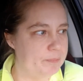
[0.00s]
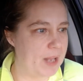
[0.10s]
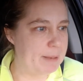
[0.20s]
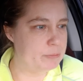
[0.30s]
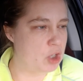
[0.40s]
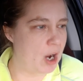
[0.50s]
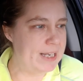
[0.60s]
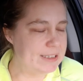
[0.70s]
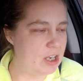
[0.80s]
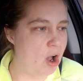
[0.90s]
I'm
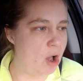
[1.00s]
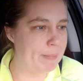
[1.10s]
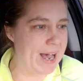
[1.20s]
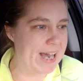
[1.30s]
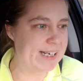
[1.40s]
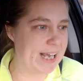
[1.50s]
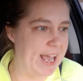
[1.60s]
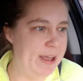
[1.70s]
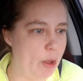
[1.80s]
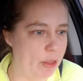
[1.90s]
trying to call mine a
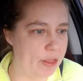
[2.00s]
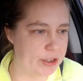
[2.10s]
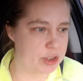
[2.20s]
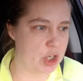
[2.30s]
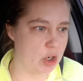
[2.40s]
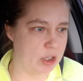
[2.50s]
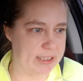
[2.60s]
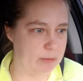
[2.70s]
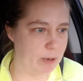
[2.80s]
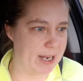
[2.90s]
health journey
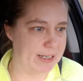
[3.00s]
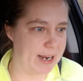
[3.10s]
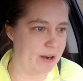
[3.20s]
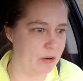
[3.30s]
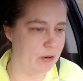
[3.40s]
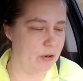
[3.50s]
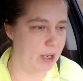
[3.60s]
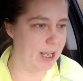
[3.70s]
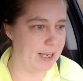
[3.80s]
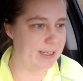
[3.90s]
right now
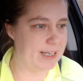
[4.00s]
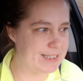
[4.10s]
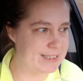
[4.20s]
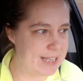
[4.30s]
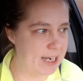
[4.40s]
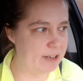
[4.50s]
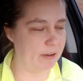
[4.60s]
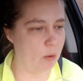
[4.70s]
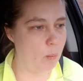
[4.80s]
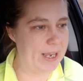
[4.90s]
instead
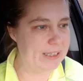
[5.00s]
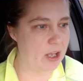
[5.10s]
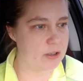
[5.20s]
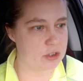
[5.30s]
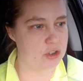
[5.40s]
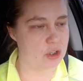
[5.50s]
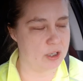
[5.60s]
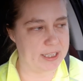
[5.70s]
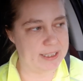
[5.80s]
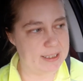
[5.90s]
of a weight loss
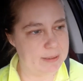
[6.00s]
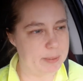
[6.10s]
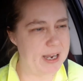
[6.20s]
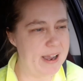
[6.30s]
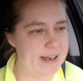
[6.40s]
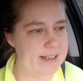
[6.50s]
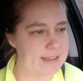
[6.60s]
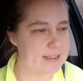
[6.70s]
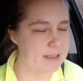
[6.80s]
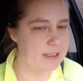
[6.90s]
journey, because
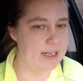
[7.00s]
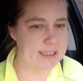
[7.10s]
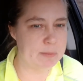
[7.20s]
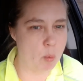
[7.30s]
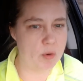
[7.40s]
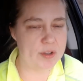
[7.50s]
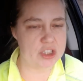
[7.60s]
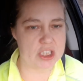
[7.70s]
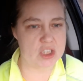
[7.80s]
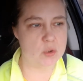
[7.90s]
it's more than just